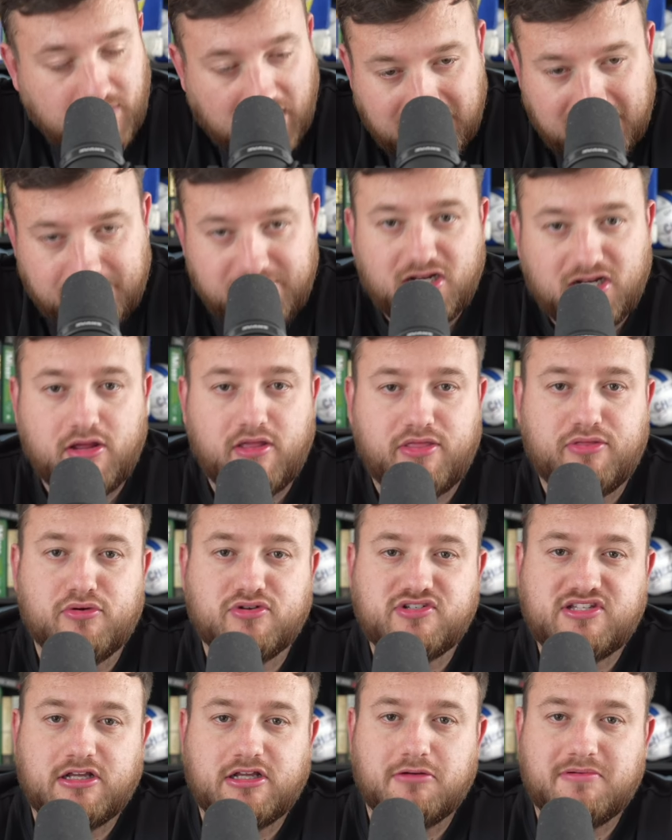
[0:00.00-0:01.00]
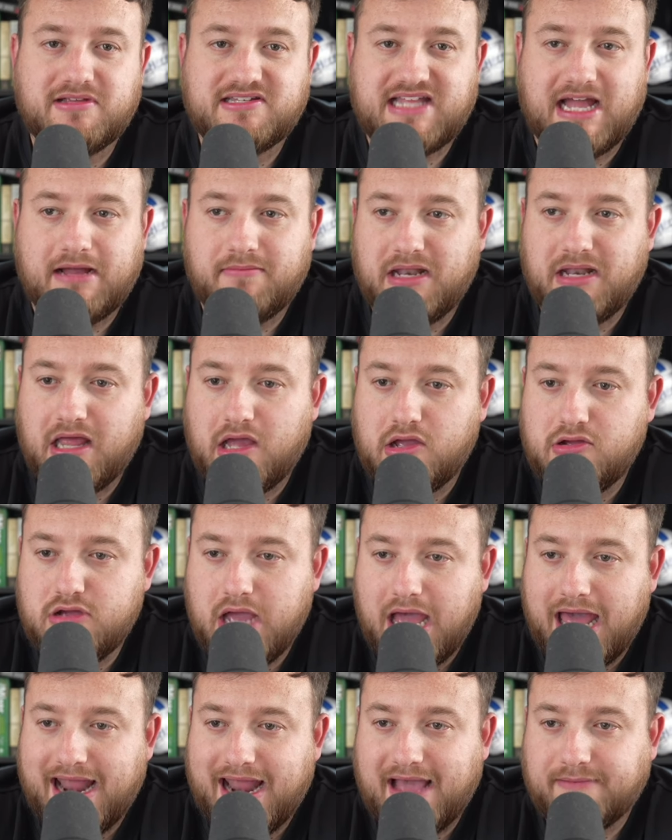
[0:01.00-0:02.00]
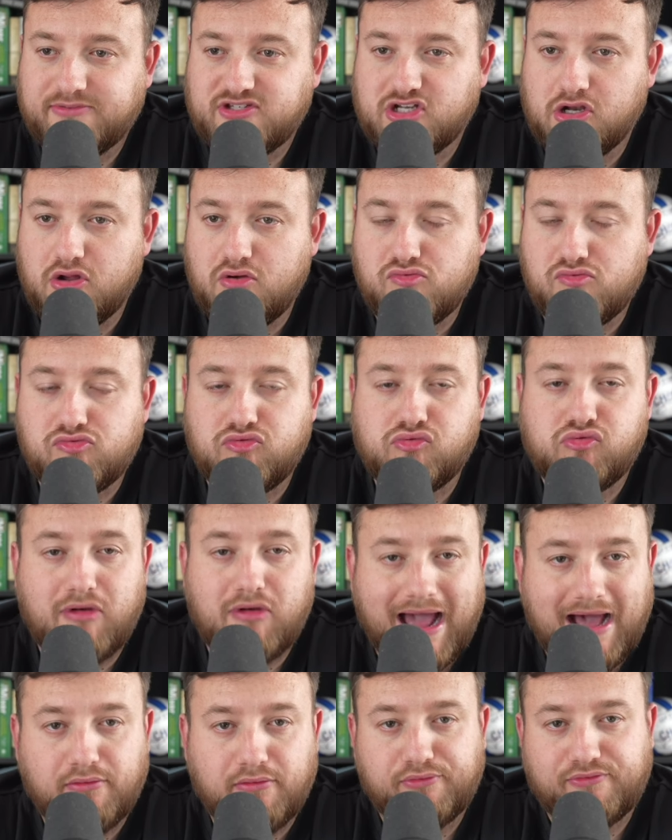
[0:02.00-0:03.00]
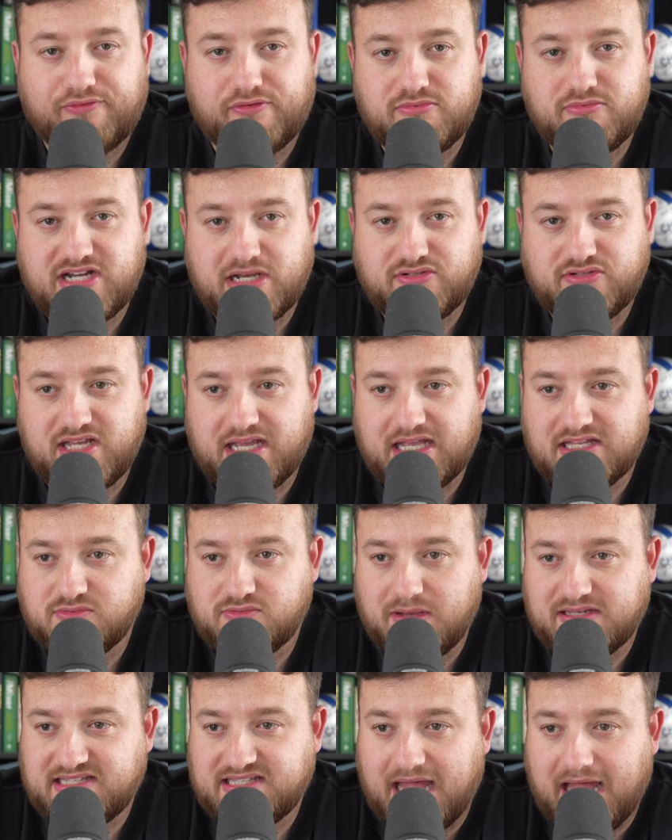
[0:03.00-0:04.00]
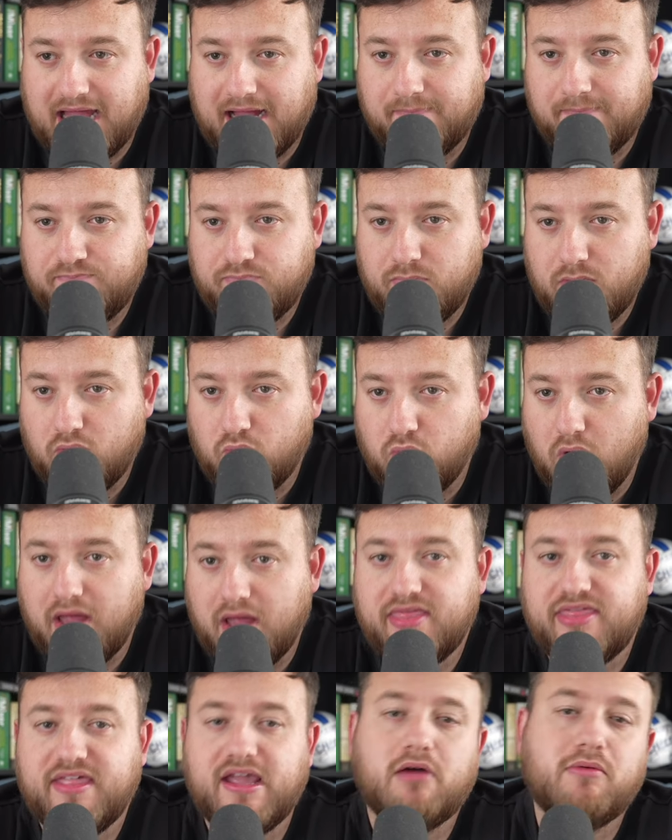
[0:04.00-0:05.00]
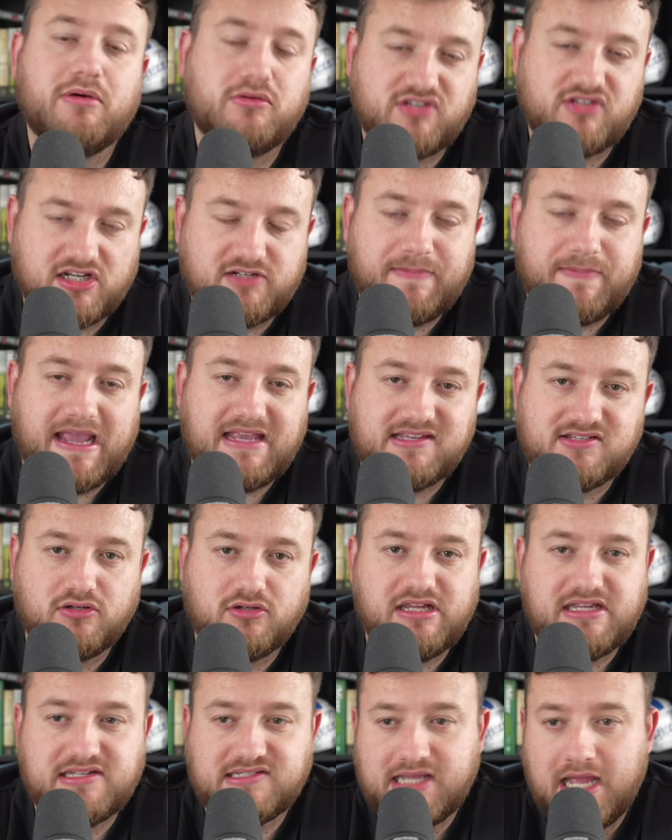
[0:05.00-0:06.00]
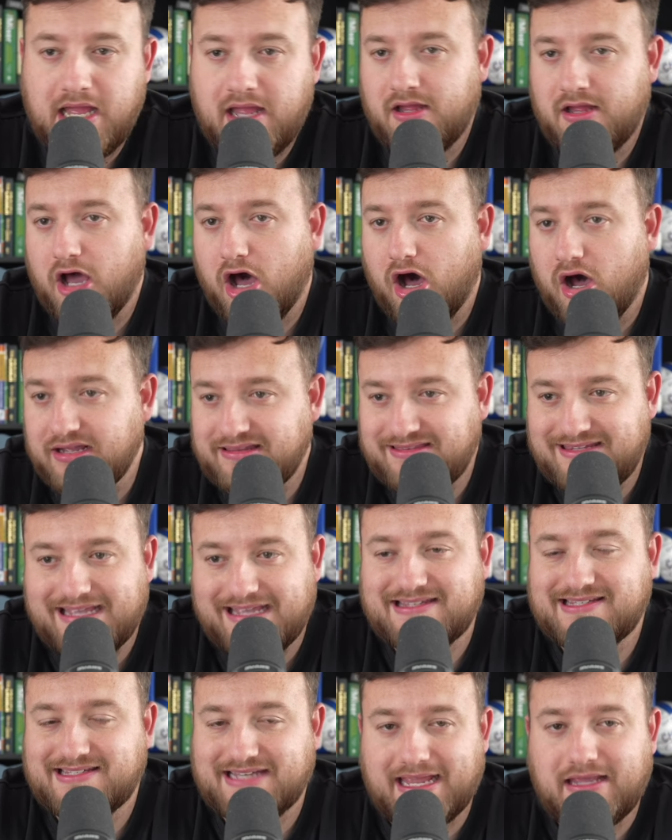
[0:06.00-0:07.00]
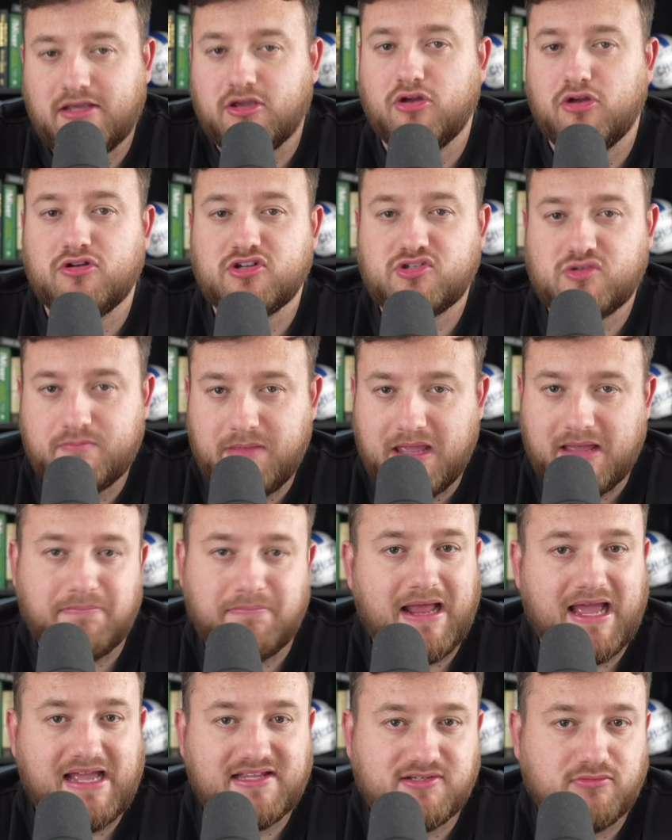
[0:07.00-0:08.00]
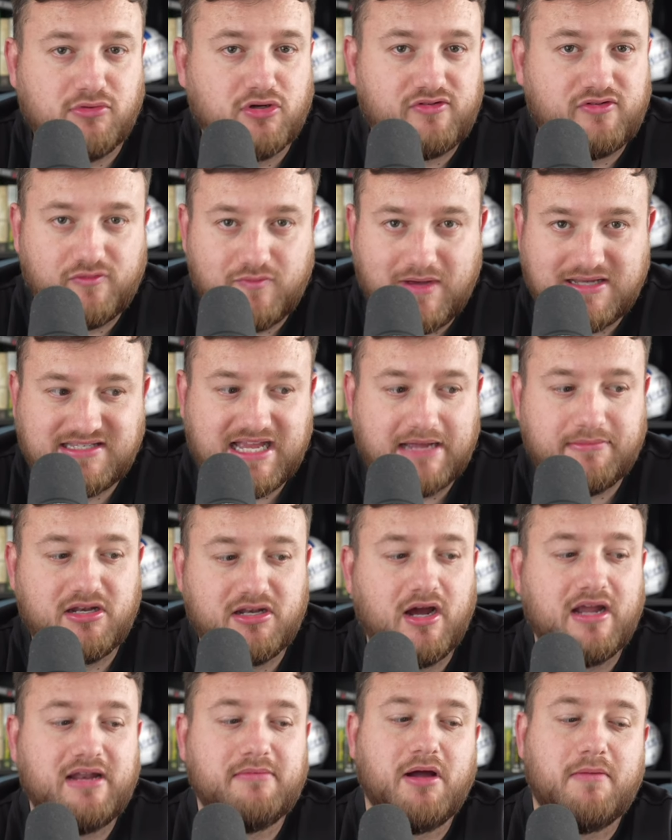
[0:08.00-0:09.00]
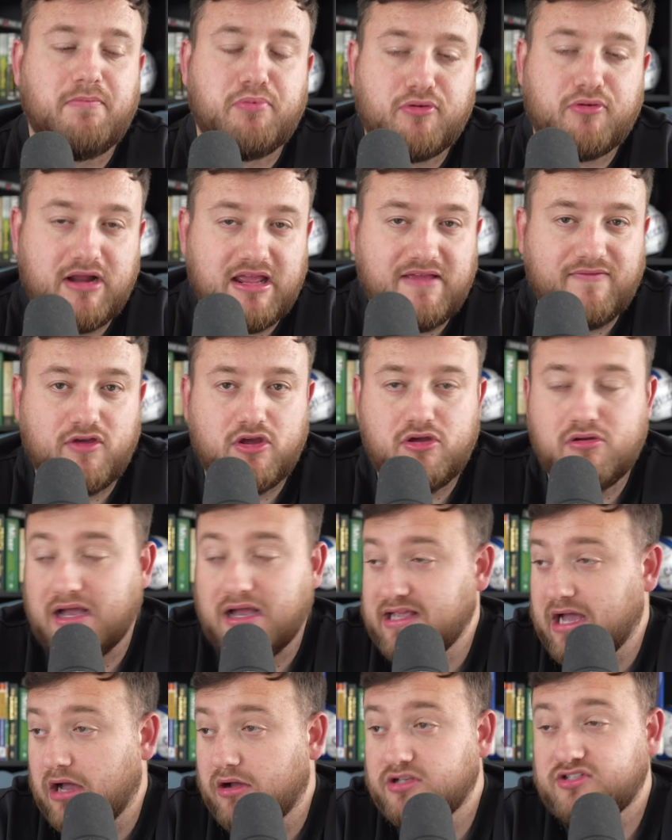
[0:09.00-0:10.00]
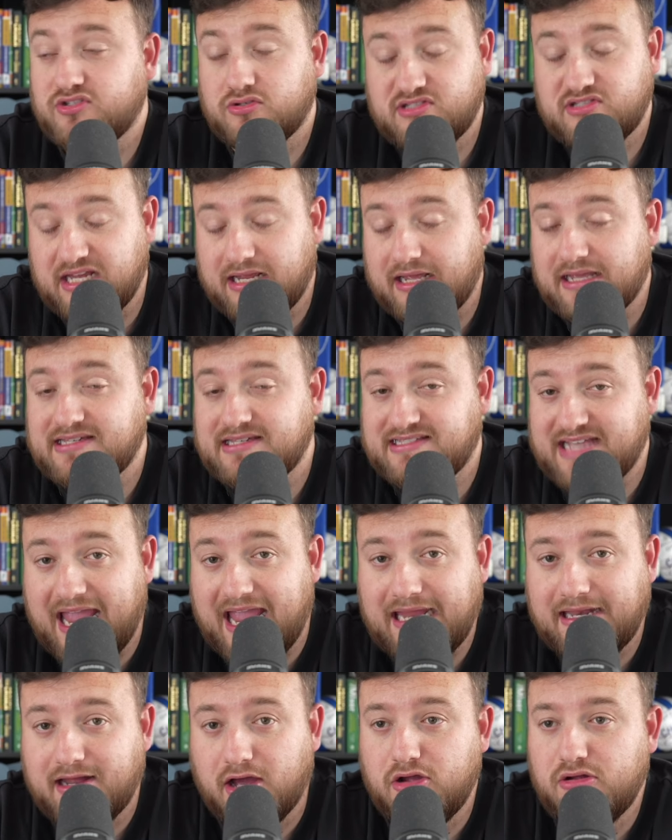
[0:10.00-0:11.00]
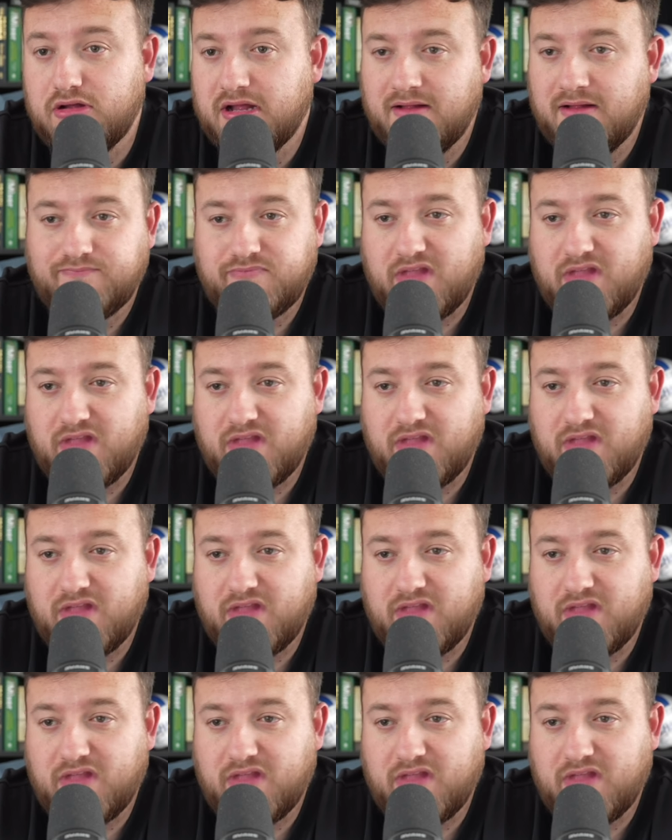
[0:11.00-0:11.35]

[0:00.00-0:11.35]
Let me know your thoughts in the comments down below. An absolute rout from Chelsea against West Ham. One thing I will touch base on is I did say Kudus would be a player to watch for West Ham United in my preview. I also said Casado.